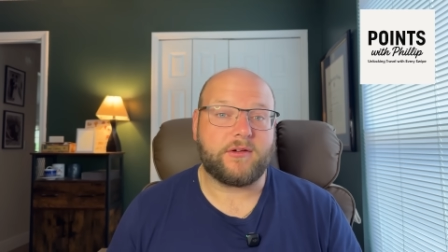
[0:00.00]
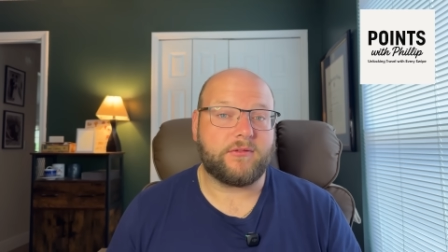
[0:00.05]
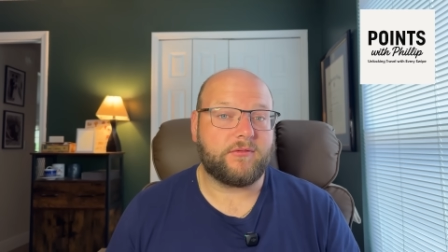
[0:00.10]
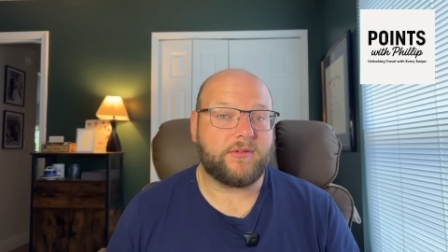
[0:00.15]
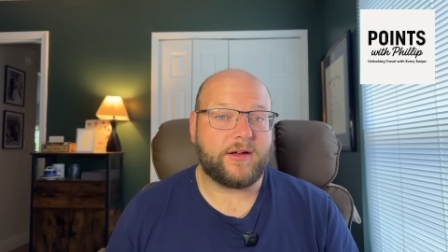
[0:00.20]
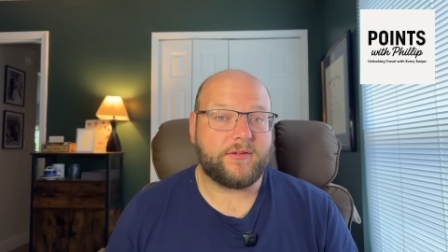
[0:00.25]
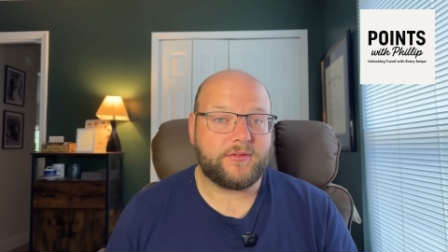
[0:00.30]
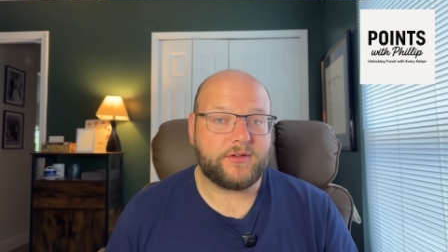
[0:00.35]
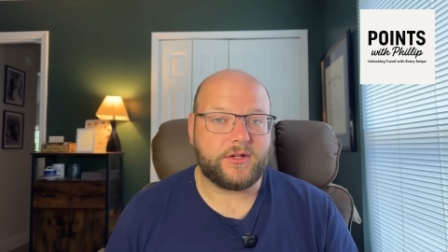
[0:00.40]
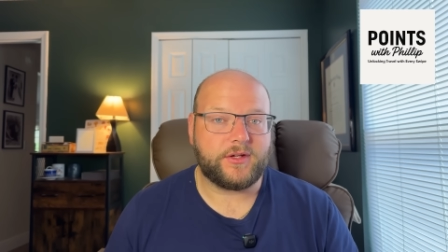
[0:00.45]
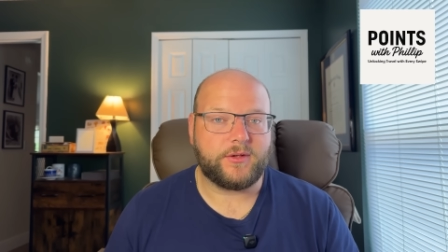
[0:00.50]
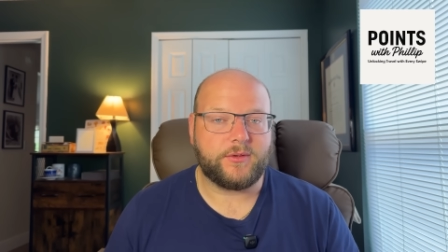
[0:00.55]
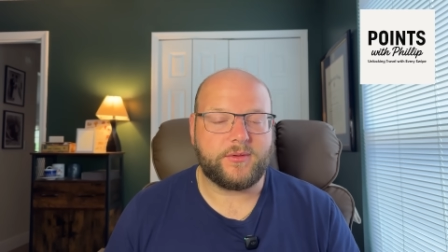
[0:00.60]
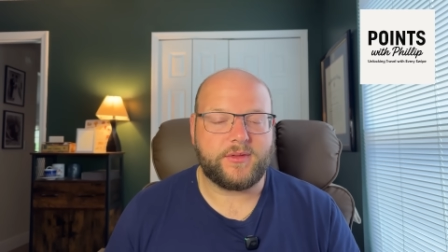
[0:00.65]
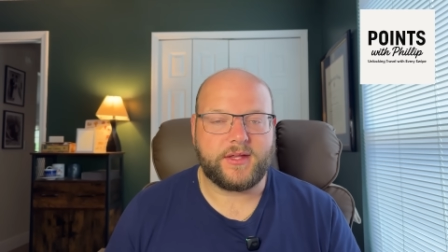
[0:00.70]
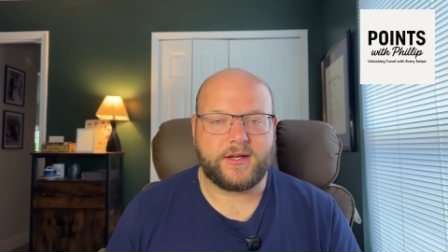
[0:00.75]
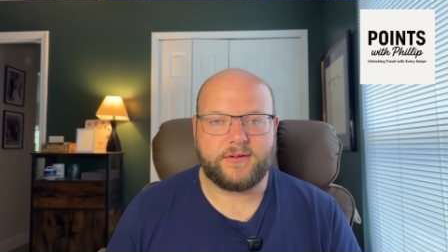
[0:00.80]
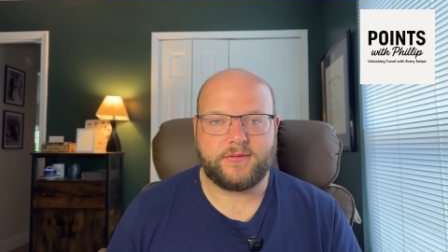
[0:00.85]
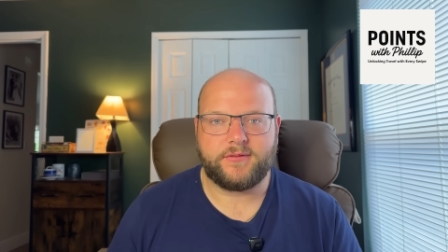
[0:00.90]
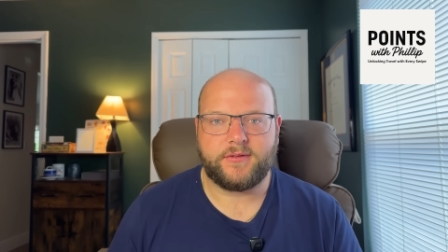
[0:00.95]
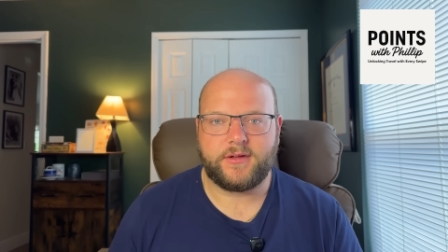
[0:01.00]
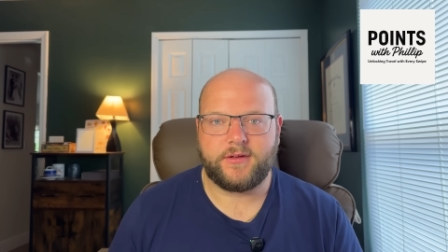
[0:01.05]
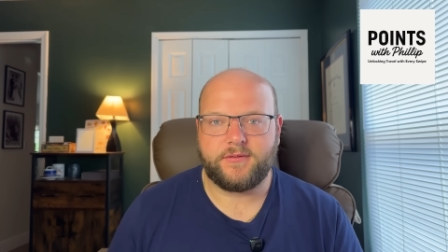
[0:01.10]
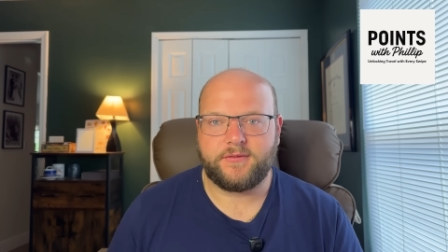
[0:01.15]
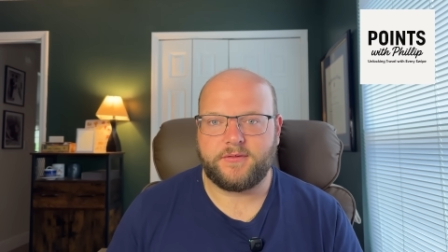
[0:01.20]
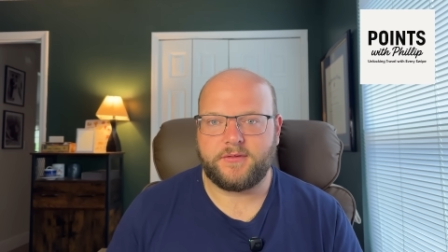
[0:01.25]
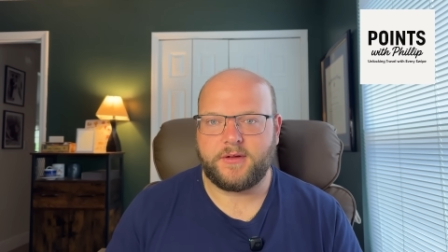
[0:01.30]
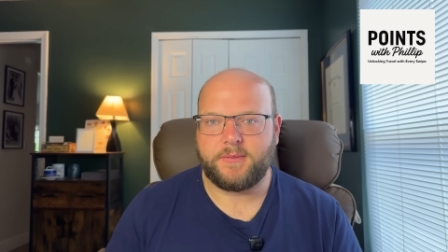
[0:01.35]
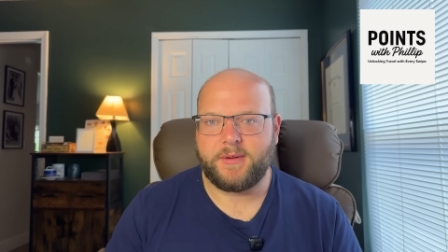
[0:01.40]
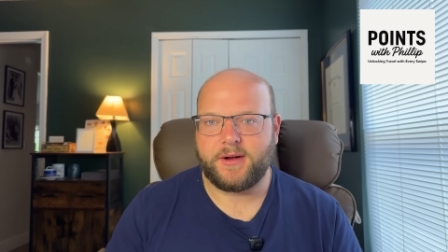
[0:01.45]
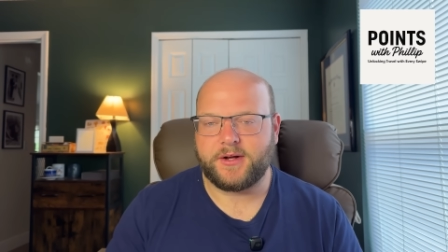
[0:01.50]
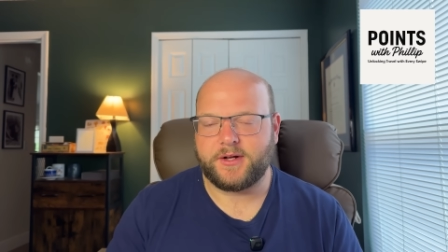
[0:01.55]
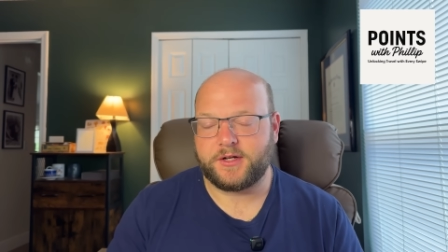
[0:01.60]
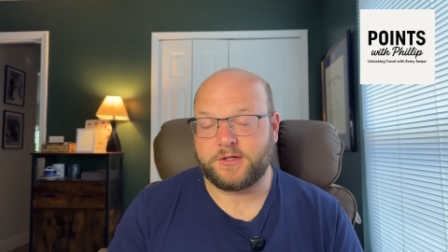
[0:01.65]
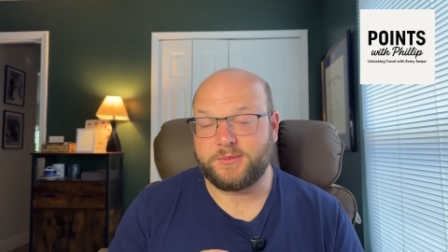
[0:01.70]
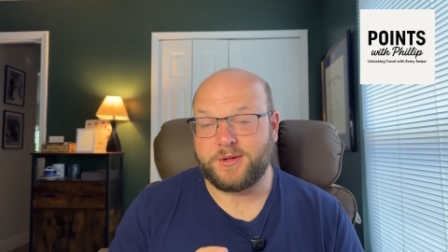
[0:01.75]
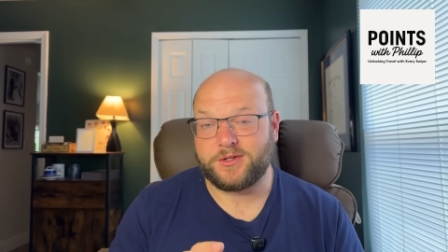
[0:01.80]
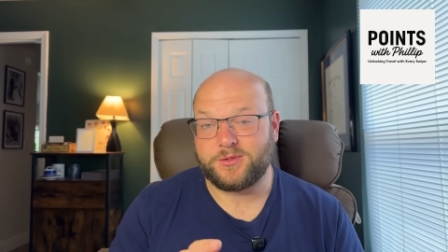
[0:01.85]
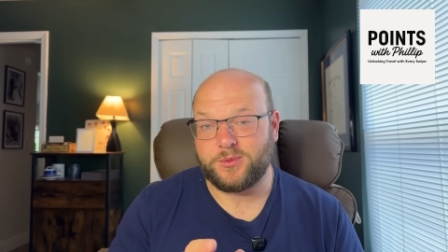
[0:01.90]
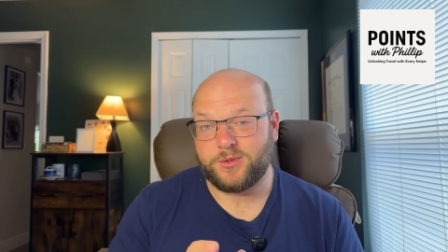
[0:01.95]
of revenue that if American
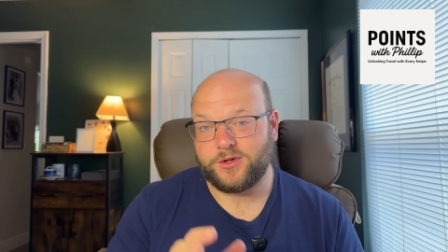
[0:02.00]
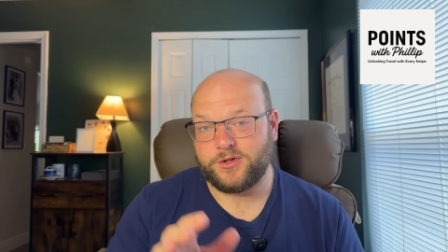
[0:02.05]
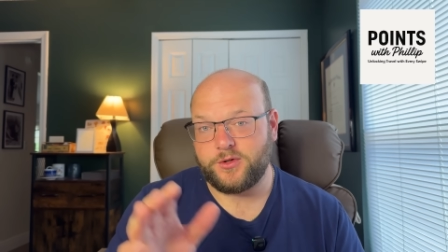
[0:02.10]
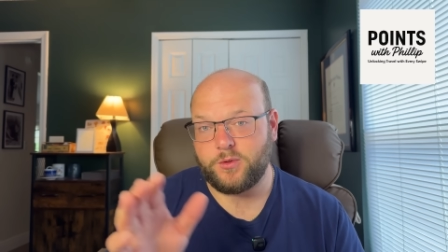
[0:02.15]
Express were to